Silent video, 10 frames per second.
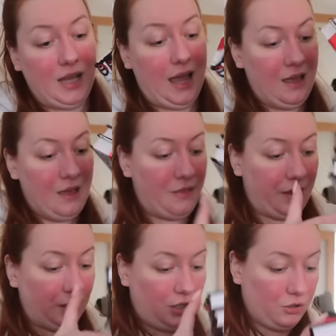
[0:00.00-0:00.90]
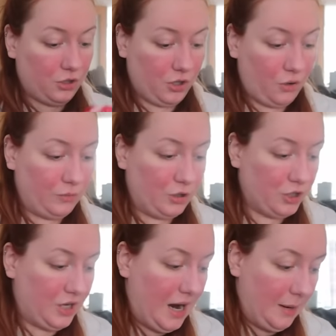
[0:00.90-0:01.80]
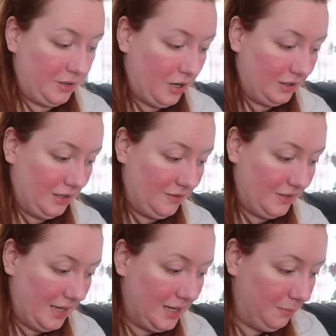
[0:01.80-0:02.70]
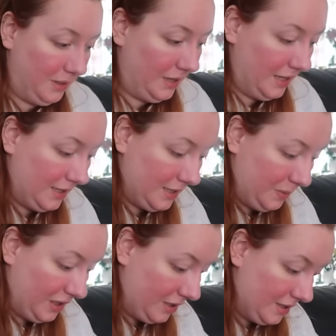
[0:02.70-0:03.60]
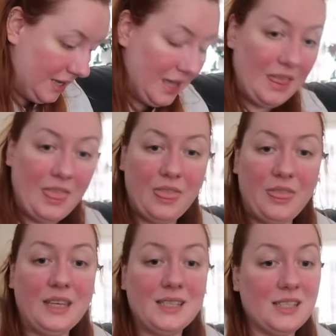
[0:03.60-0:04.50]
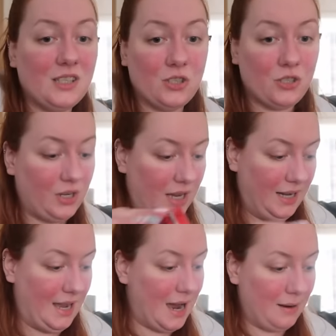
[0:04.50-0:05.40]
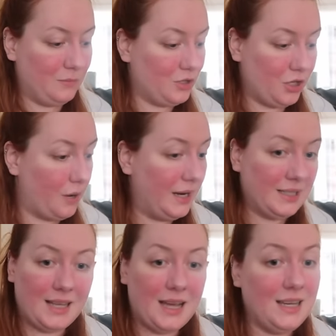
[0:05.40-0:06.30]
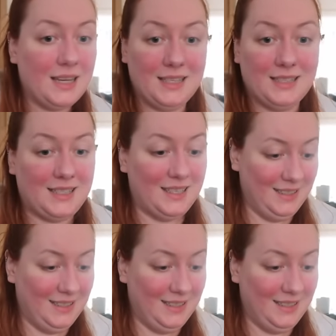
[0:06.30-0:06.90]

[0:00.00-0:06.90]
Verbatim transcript: set. Thank you so much to HarperCollins for sending me this because this is stunning. I'm so excited.